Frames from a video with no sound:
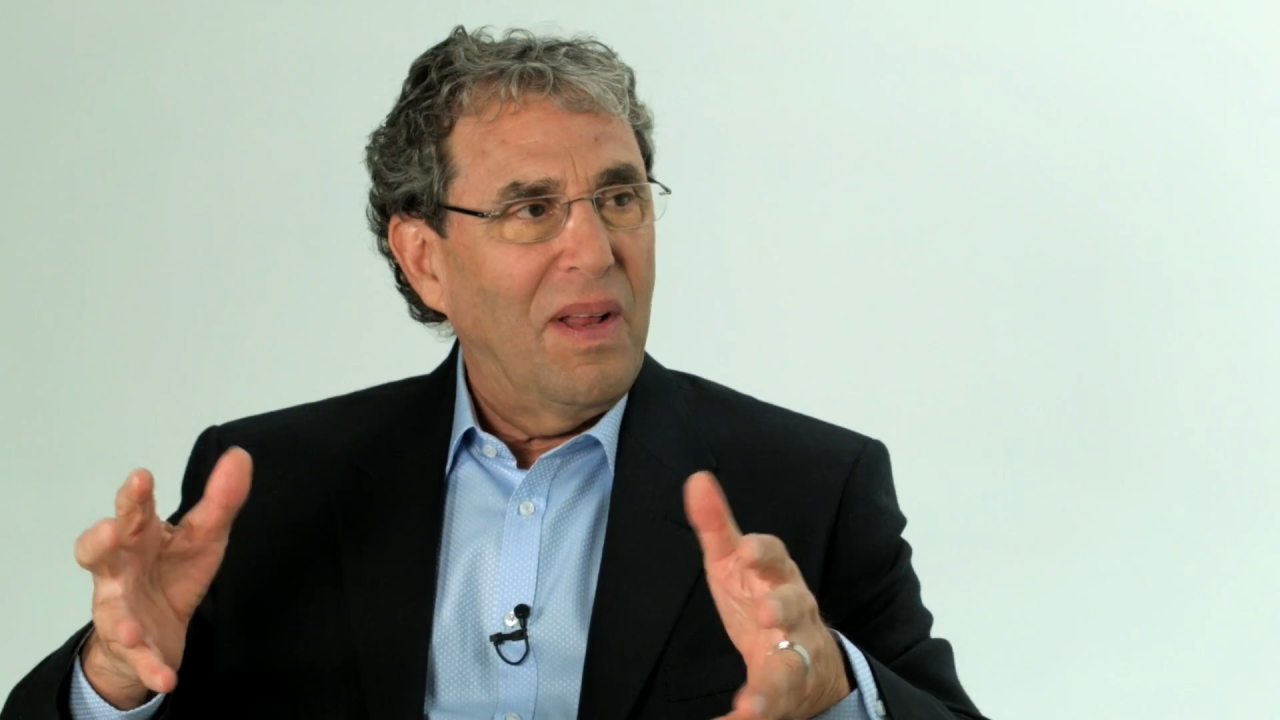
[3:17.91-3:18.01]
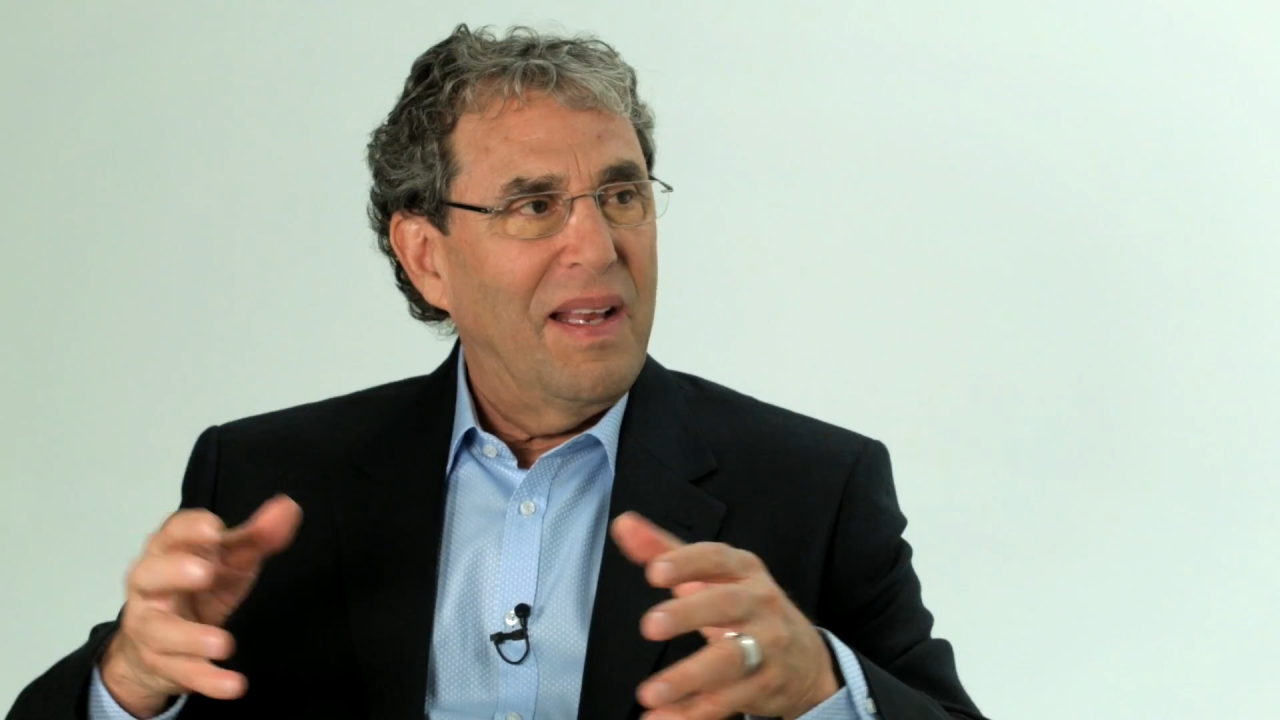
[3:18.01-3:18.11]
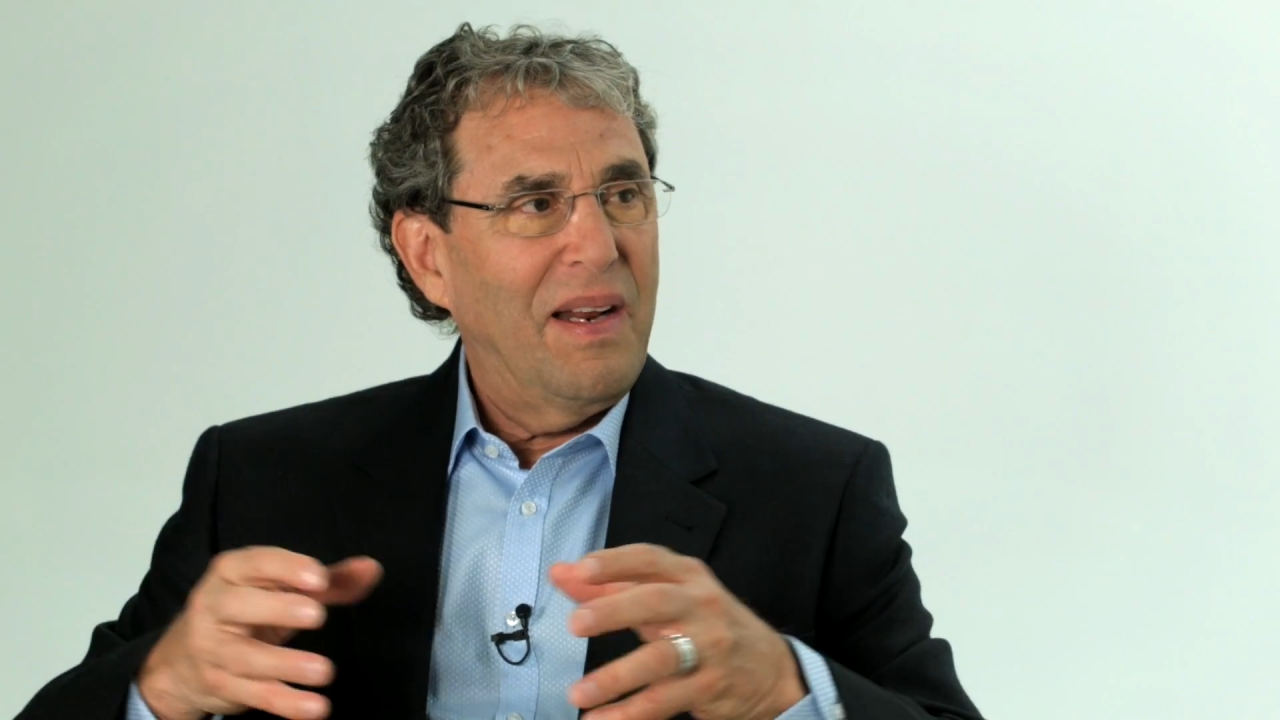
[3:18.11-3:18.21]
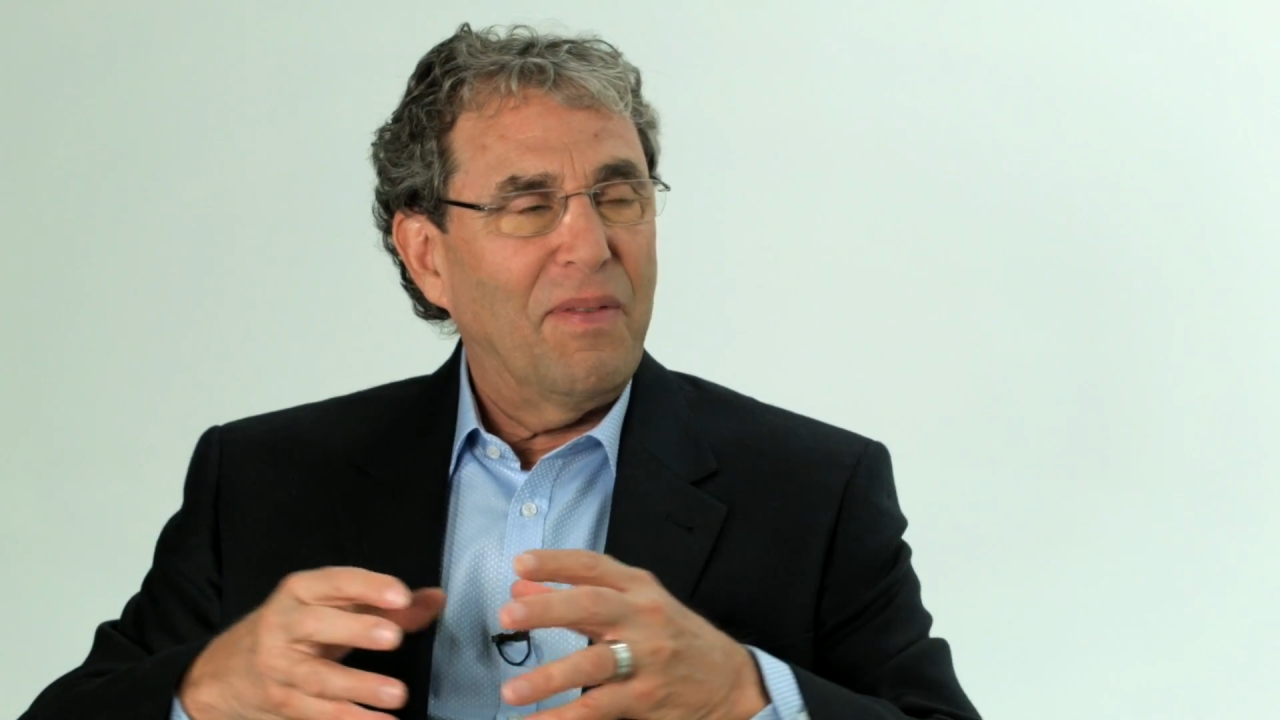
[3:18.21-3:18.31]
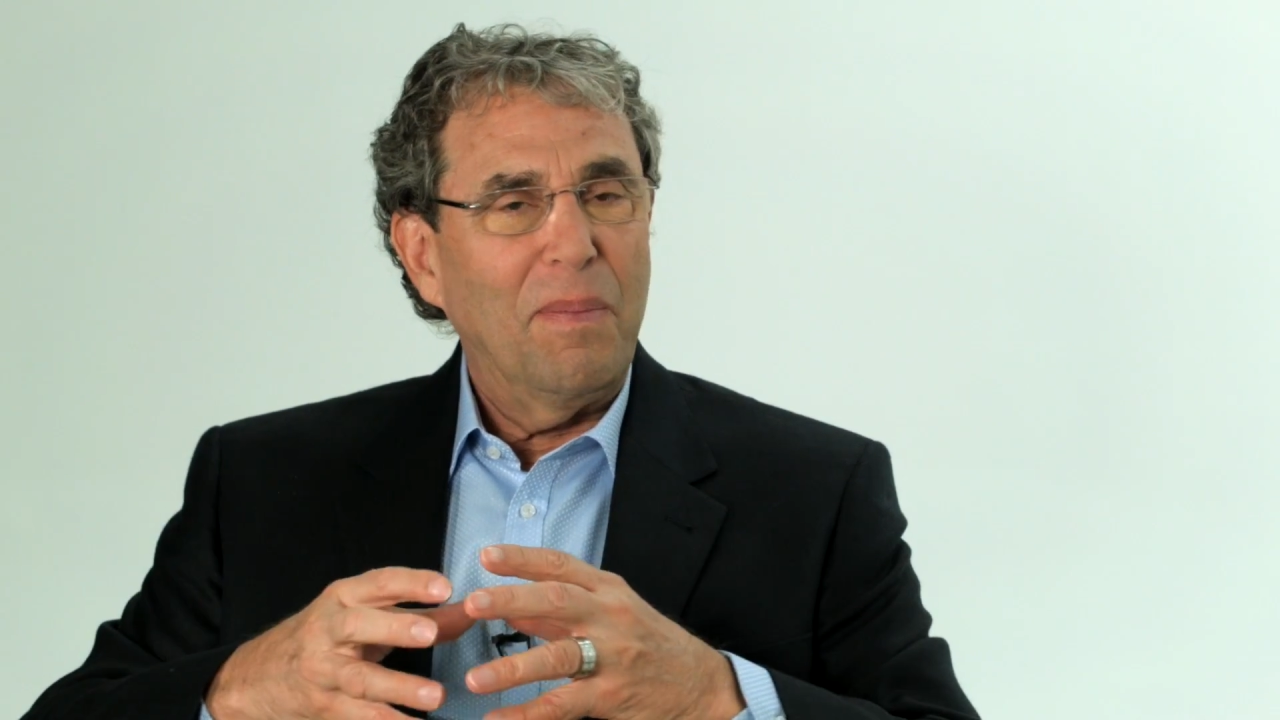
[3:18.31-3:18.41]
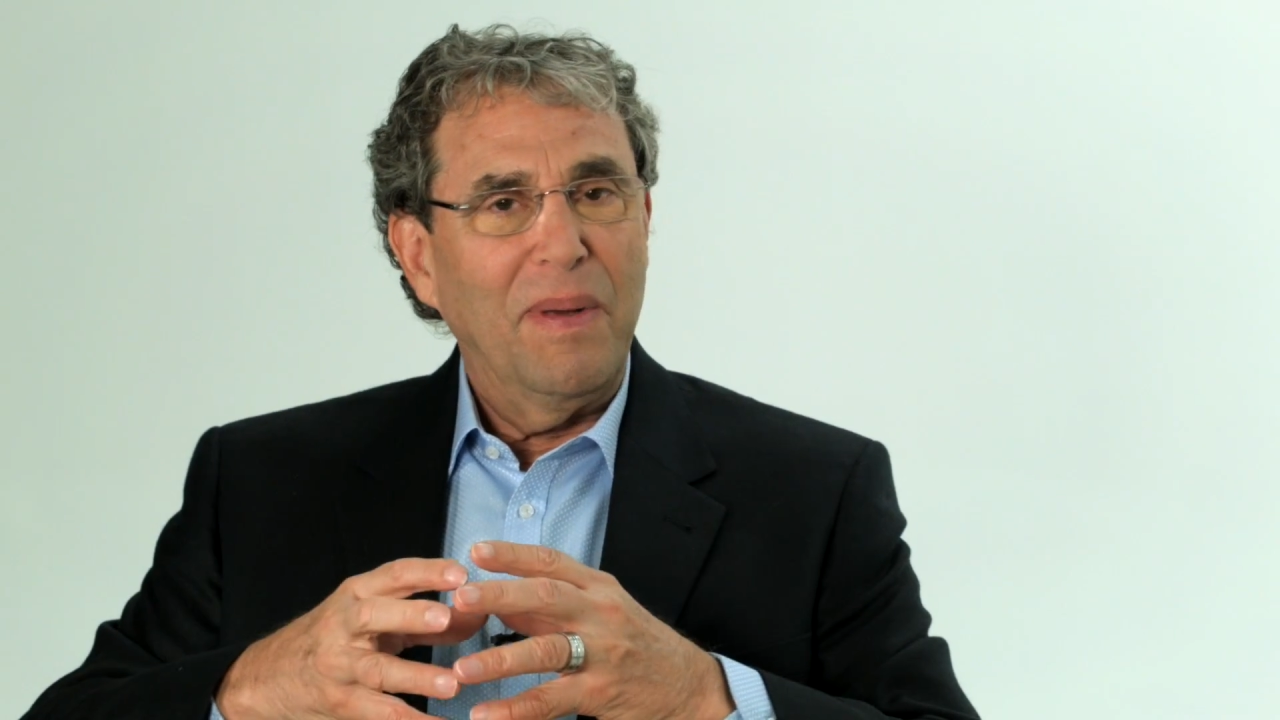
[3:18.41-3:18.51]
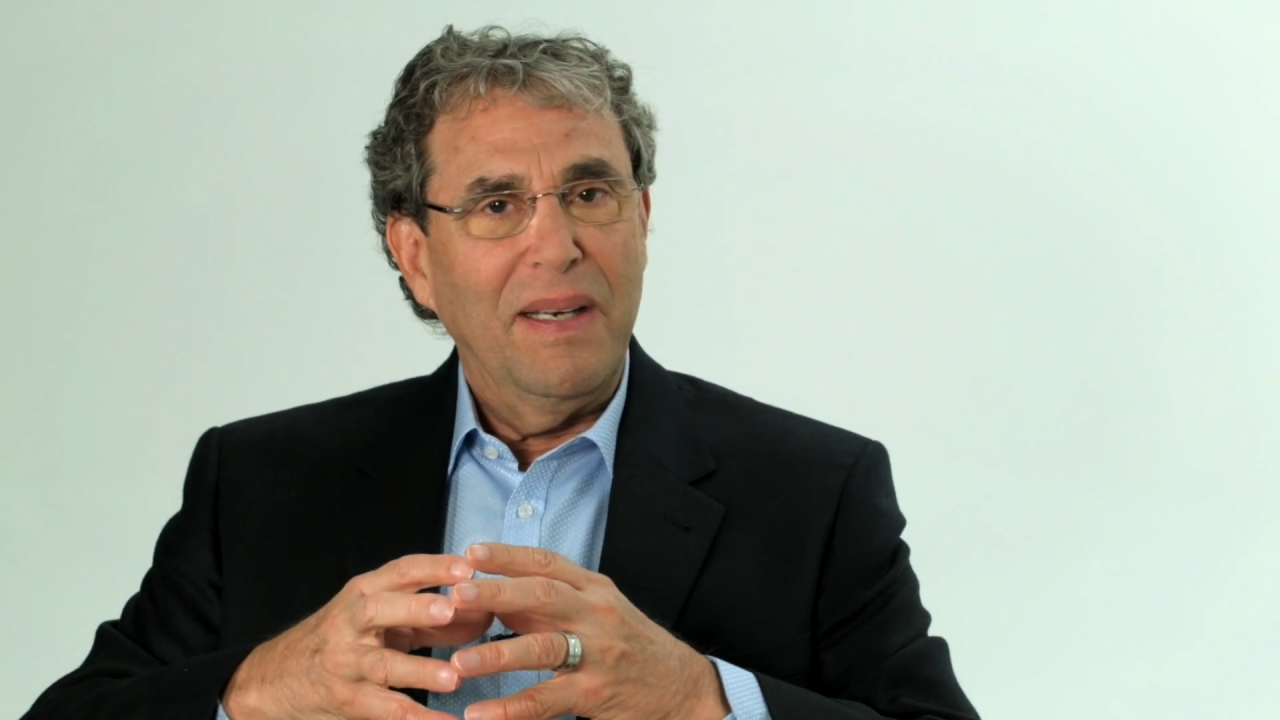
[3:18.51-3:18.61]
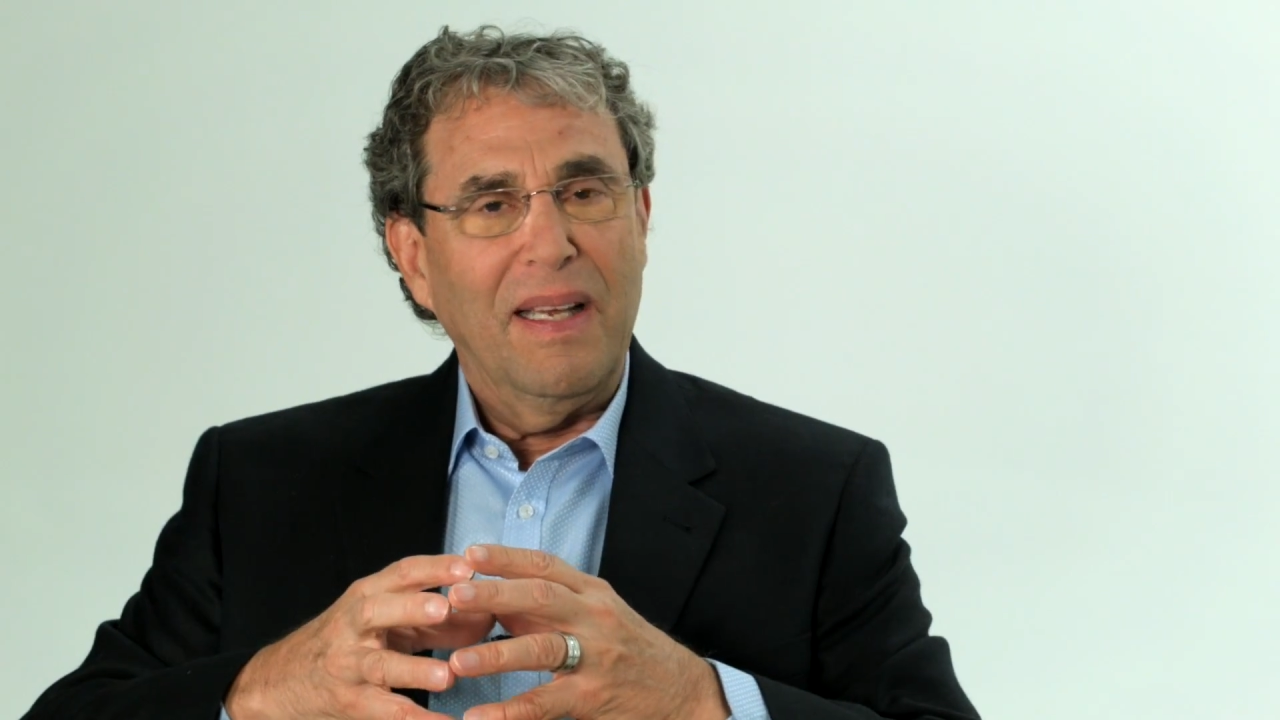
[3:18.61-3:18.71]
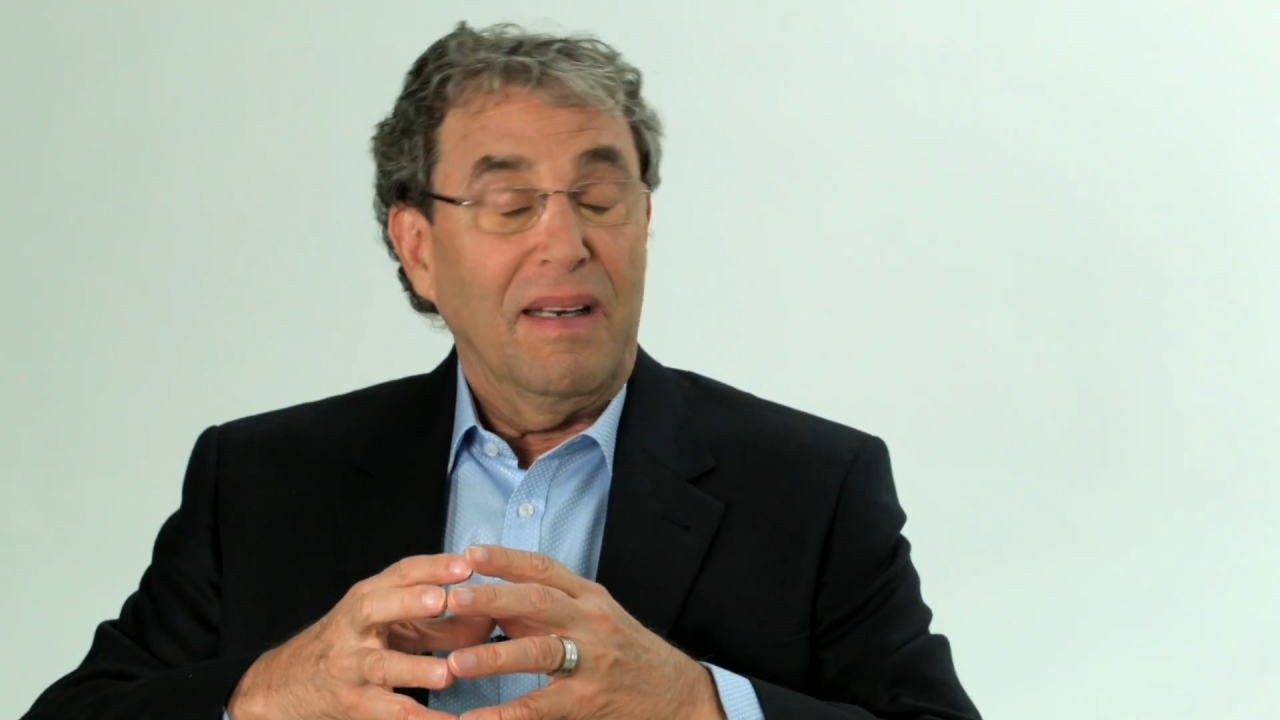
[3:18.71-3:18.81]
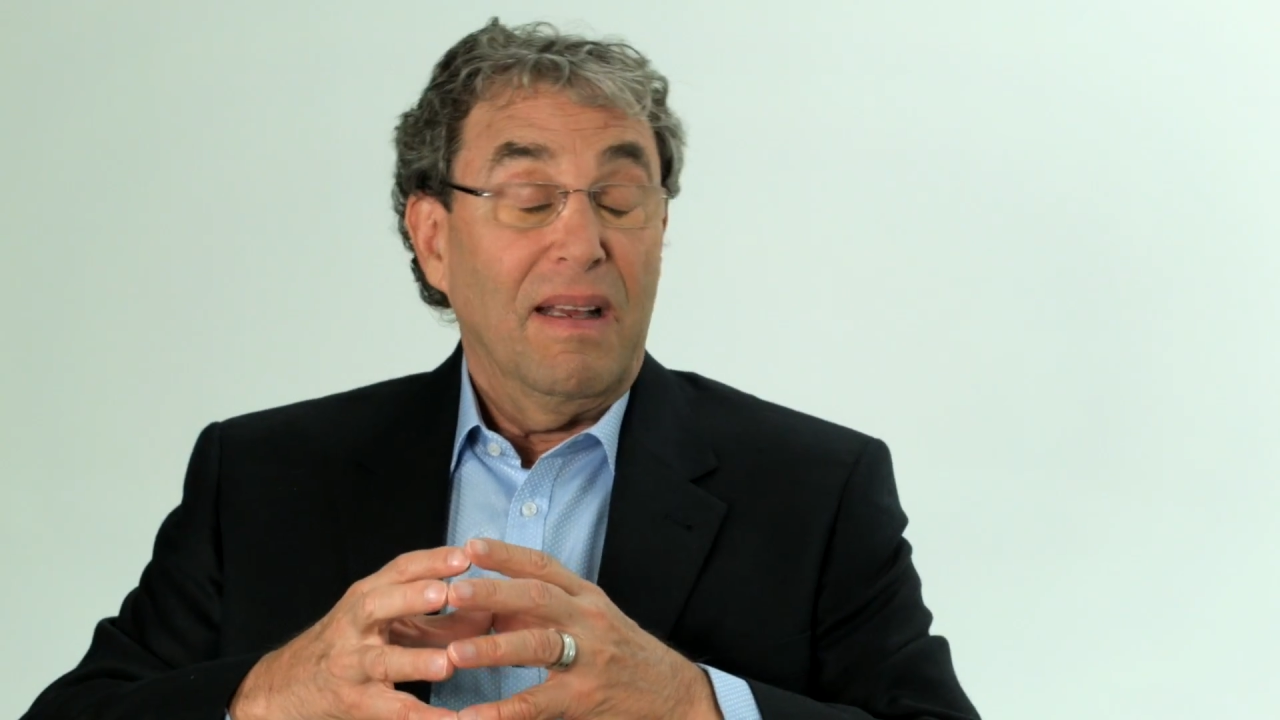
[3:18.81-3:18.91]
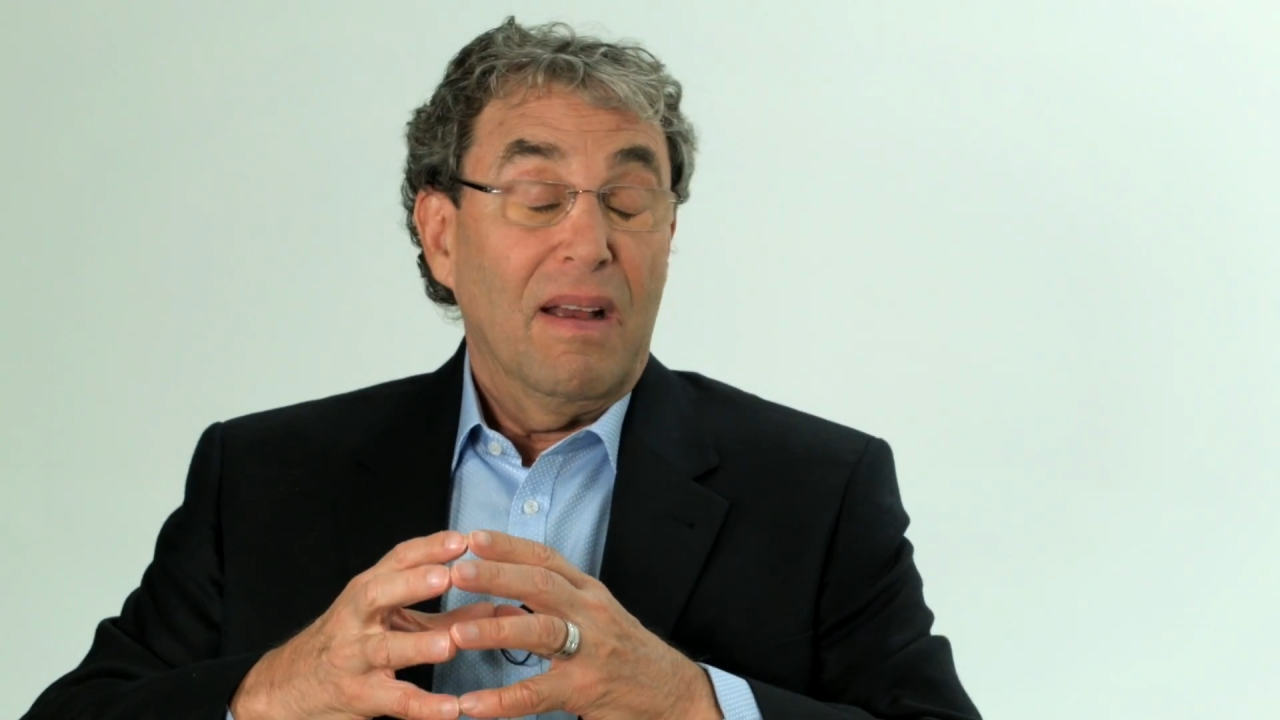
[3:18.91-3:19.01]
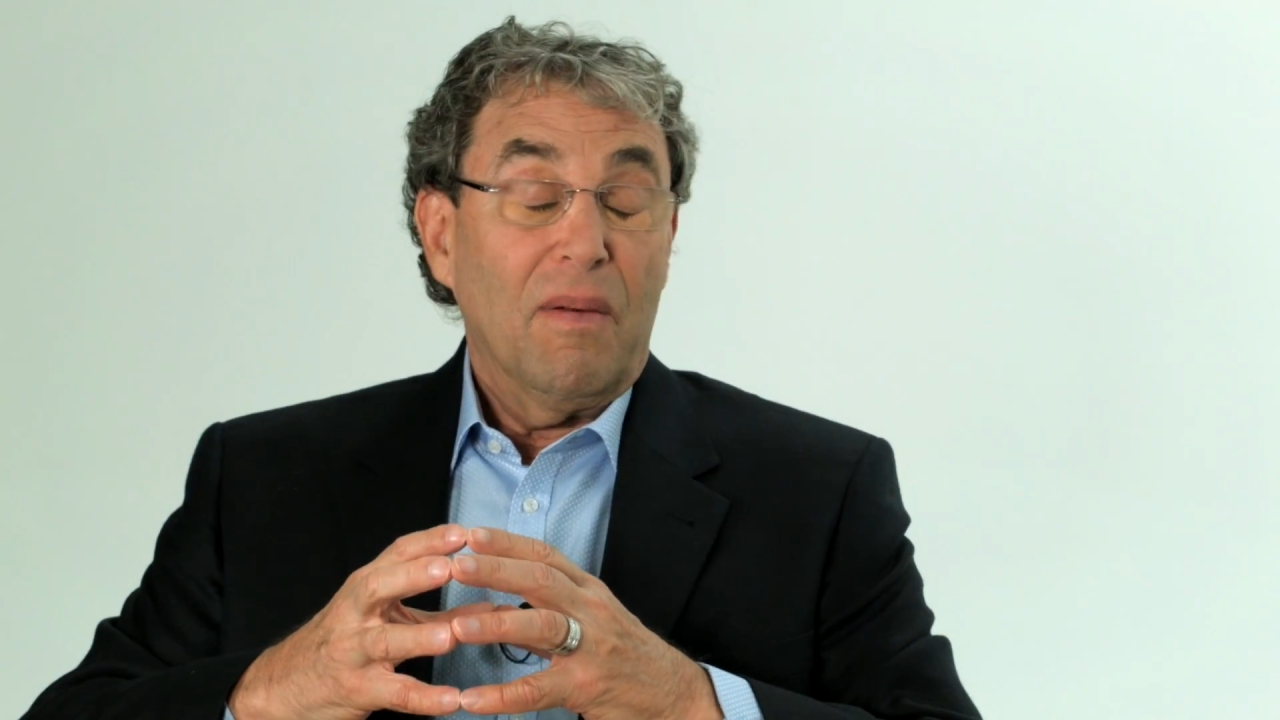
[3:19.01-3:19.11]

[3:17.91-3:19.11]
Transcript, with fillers: I'd ever been in,